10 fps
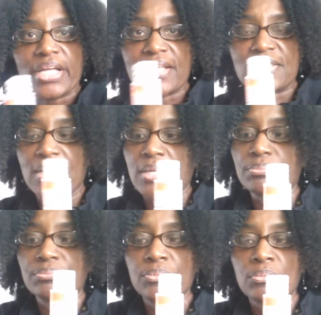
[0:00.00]
I said,
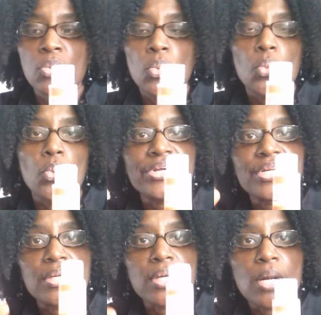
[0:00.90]
I'm working
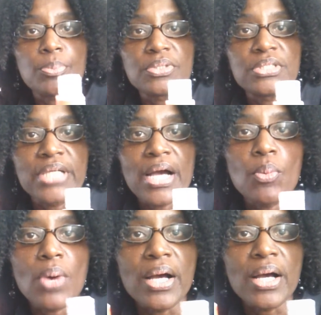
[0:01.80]
on a couple
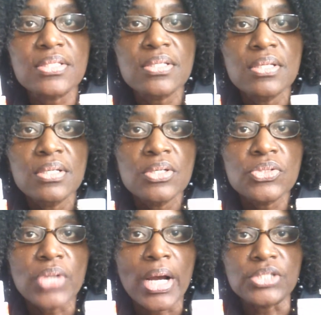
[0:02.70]
DIYs.
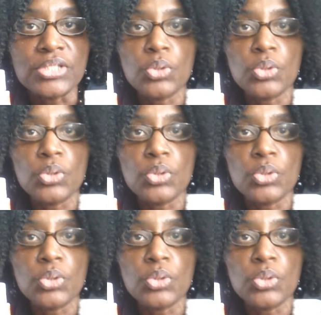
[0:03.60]
So I got 2